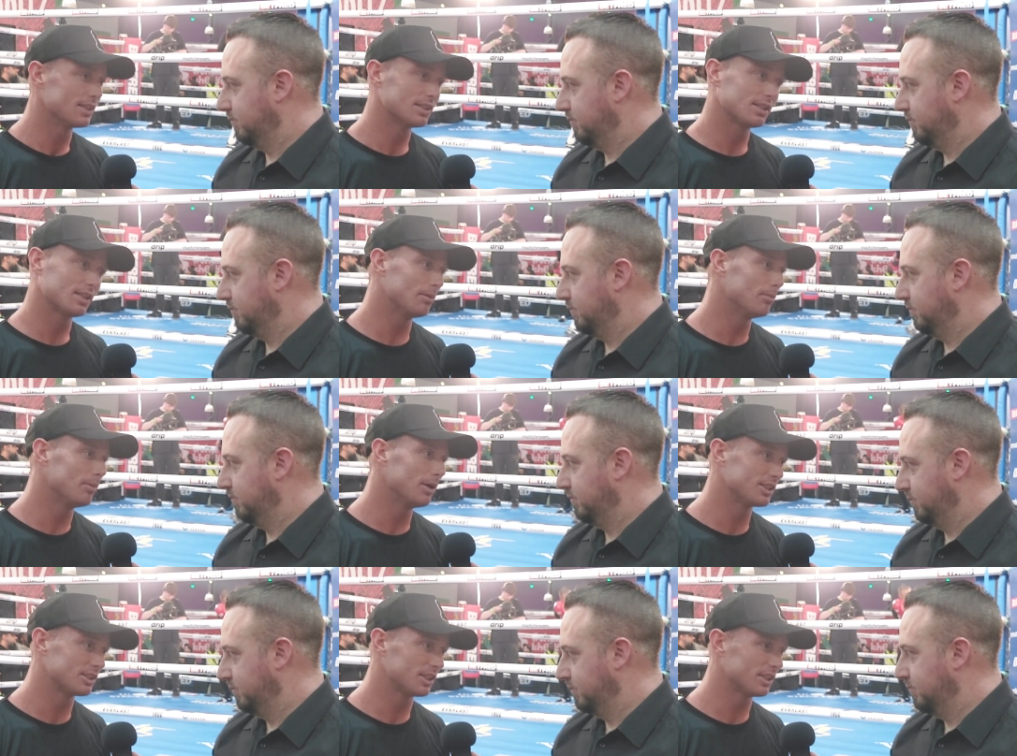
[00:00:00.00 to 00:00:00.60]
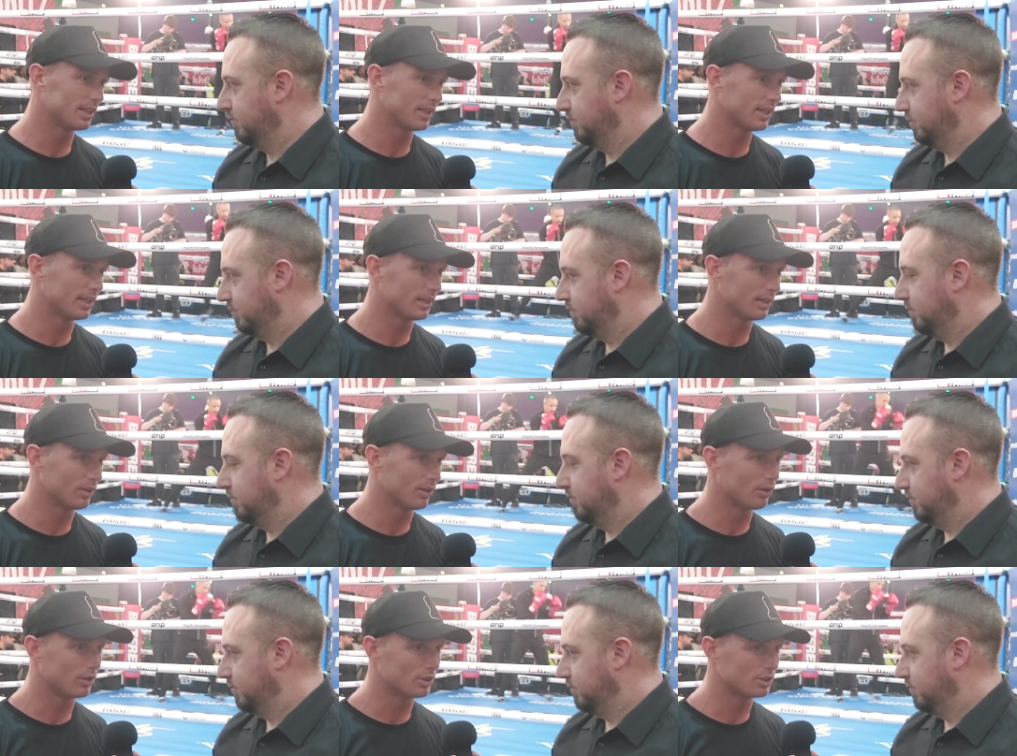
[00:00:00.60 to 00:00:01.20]
Speaker 1: it's an amazing
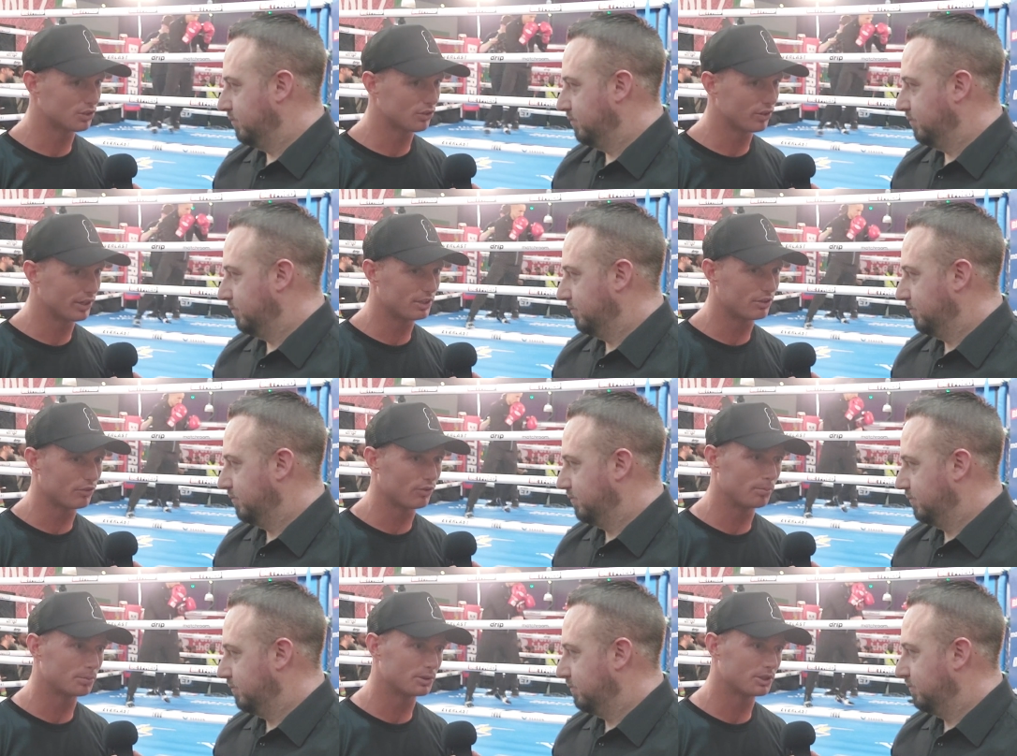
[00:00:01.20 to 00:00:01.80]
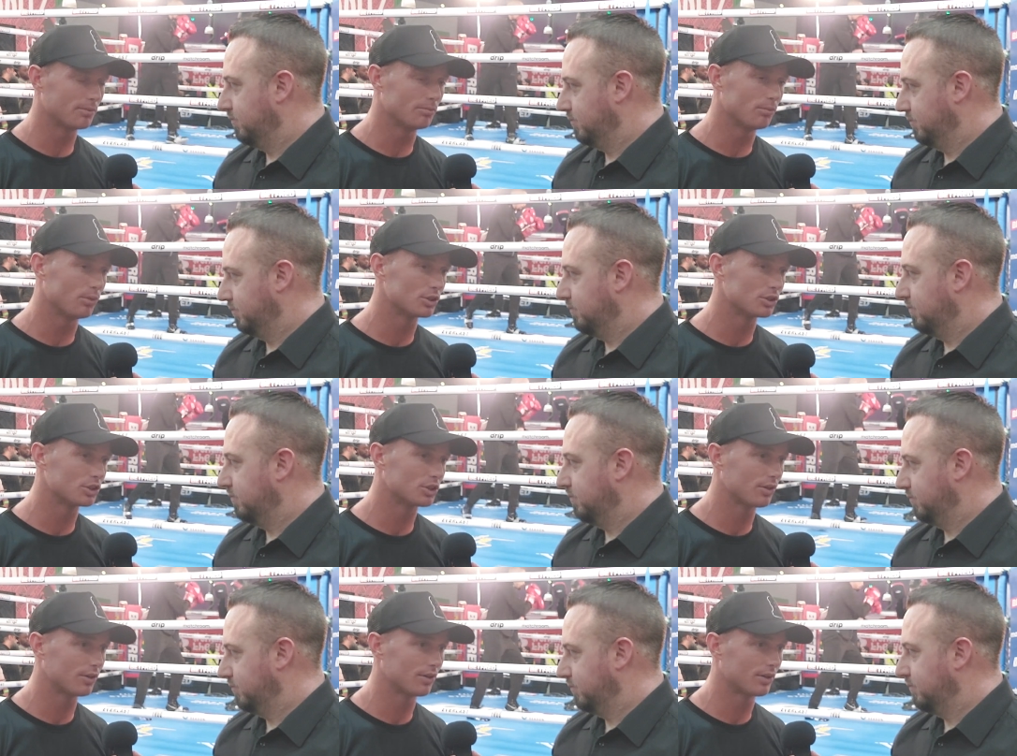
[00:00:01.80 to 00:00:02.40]
thing you know it's great to represent
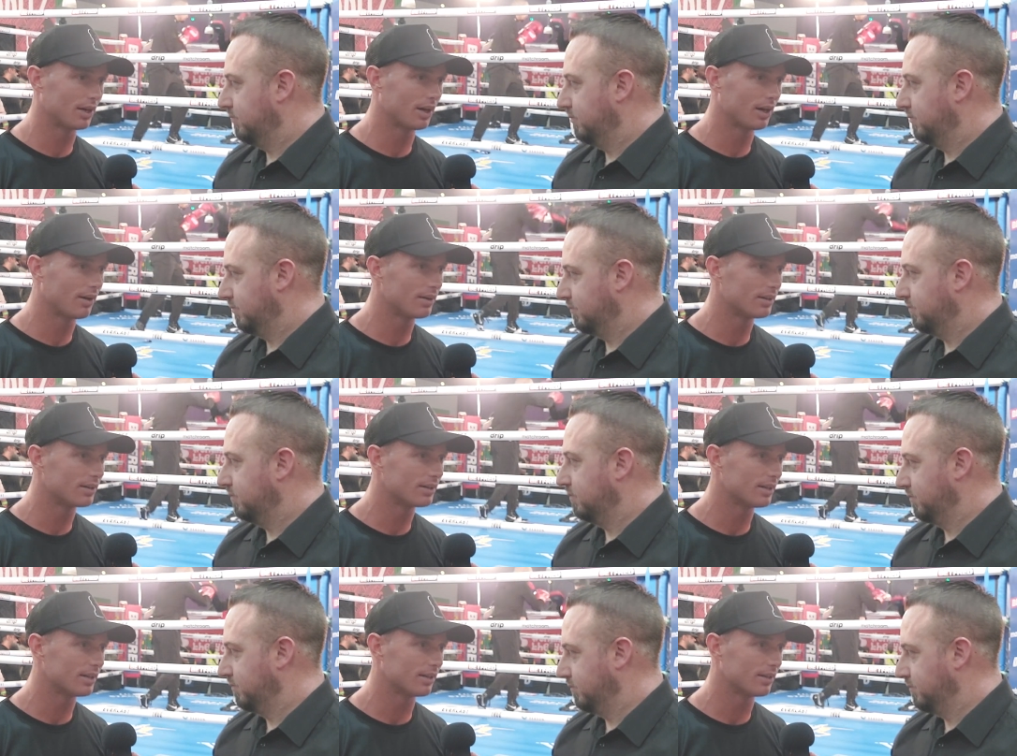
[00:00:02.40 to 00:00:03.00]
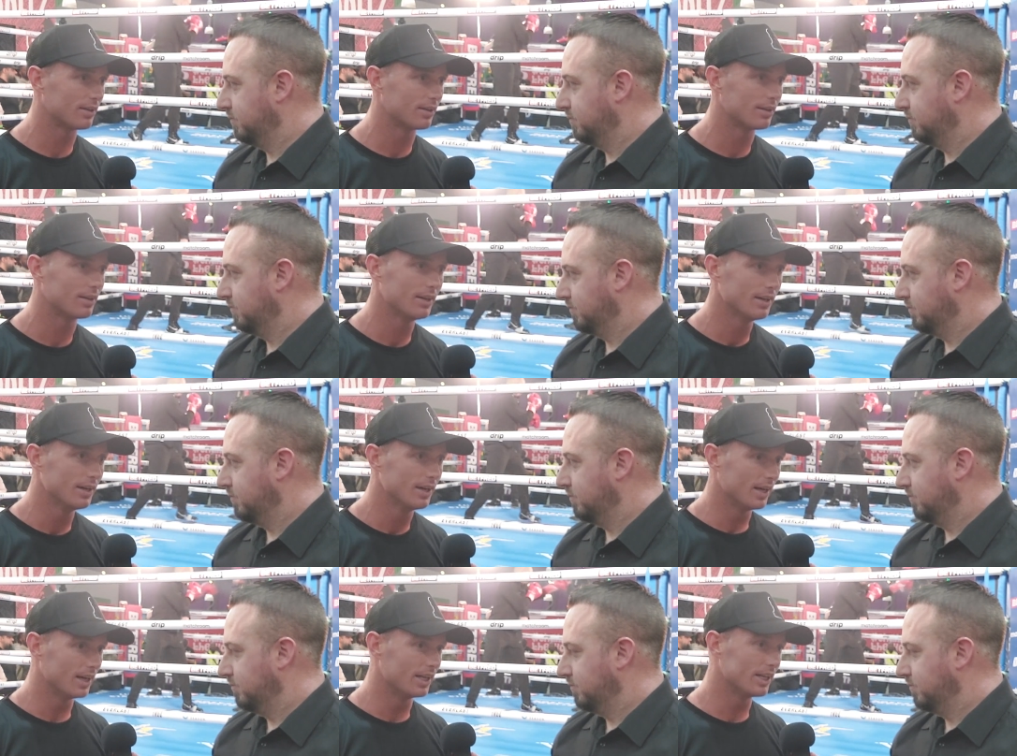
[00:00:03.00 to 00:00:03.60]
Munster and Ireland here and
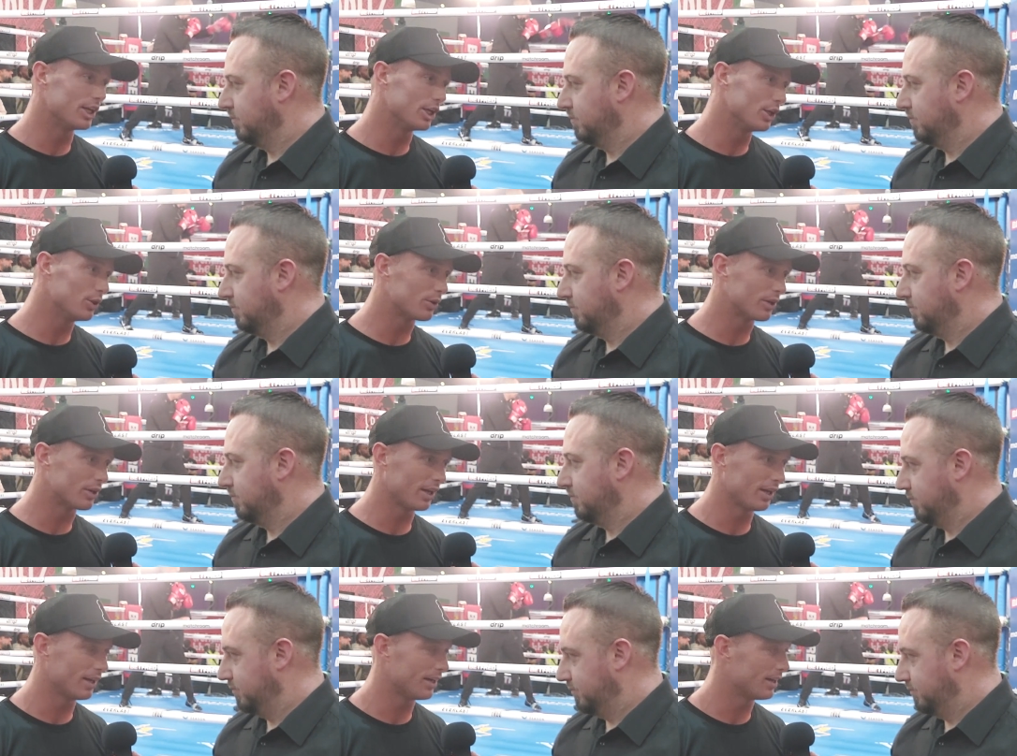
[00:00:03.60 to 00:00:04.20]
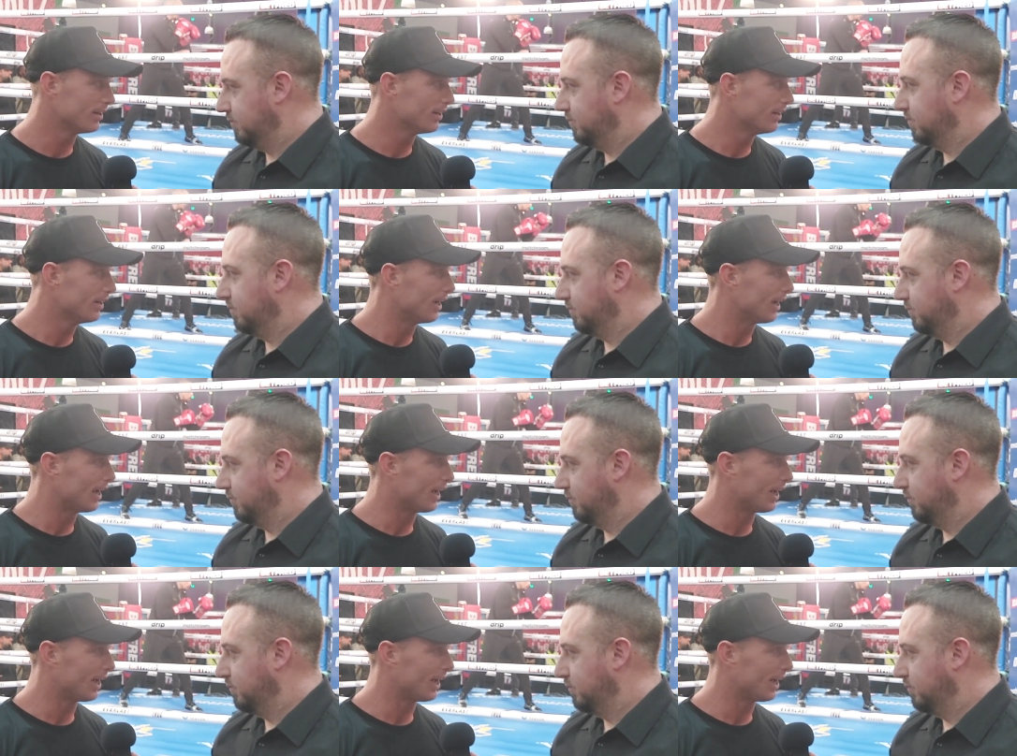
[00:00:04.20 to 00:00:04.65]
in the UK